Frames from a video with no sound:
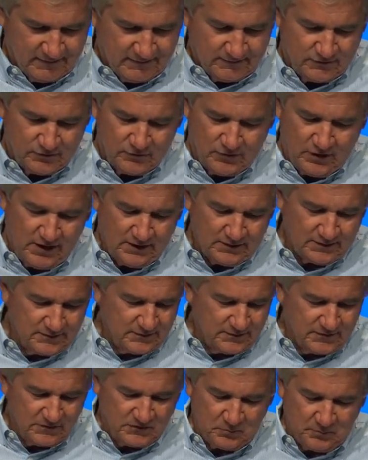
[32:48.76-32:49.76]
Do not
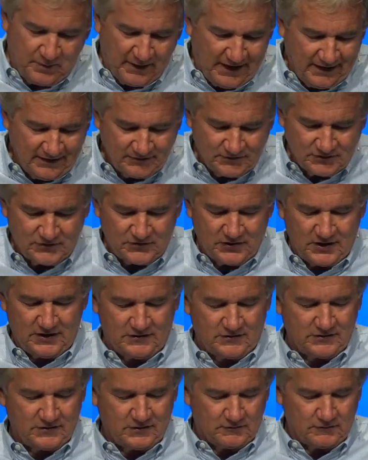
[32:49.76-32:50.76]
despise the
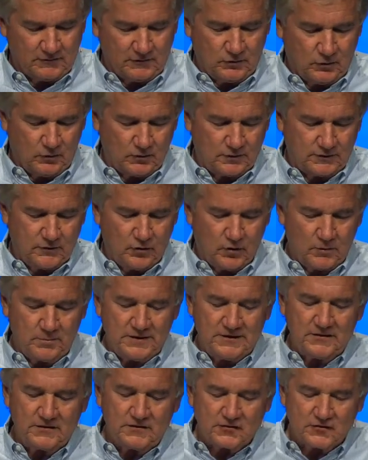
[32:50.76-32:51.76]
chastening of the Lord, nor
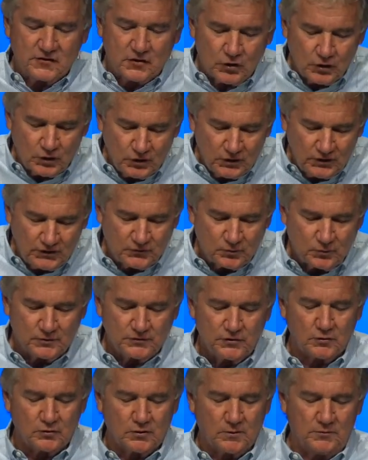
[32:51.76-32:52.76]
be discouraged when
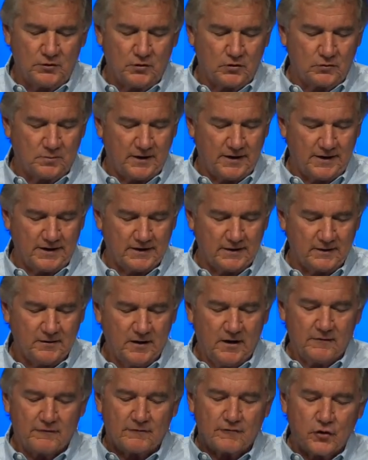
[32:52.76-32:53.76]
you're rebuked by him.
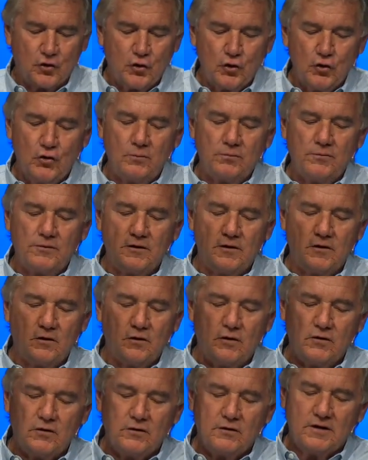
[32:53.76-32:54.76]
For whom the
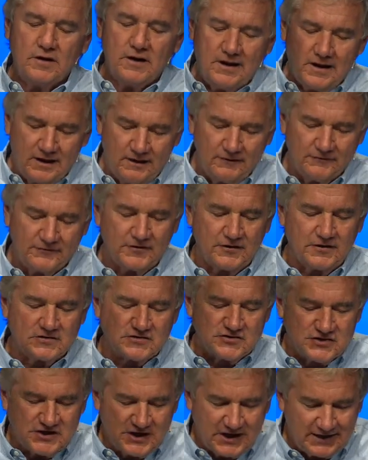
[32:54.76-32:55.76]
Lord loves, he
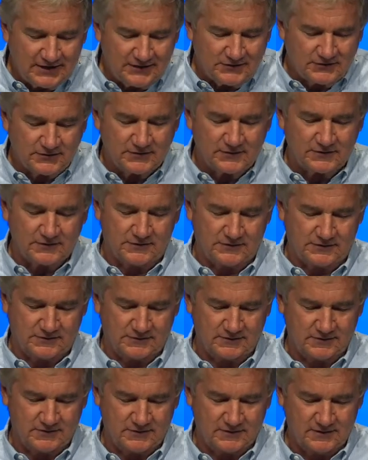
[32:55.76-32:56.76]
chastens,
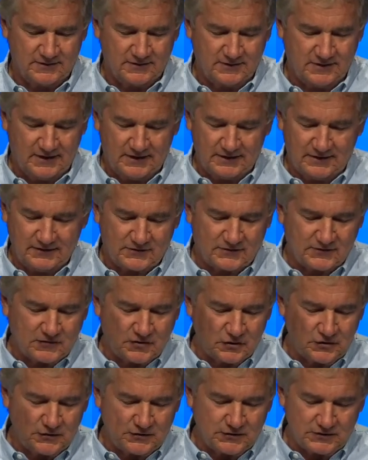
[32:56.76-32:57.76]
and he
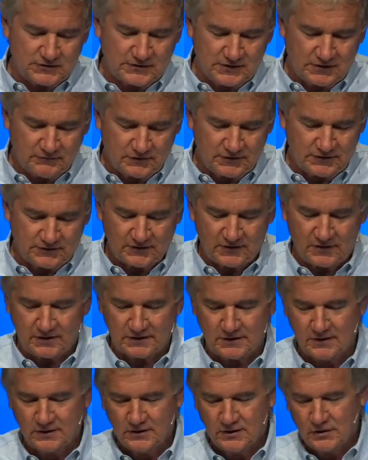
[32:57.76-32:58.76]
scourges every
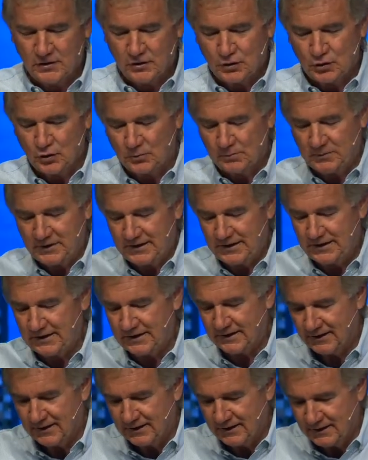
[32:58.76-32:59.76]
son whom he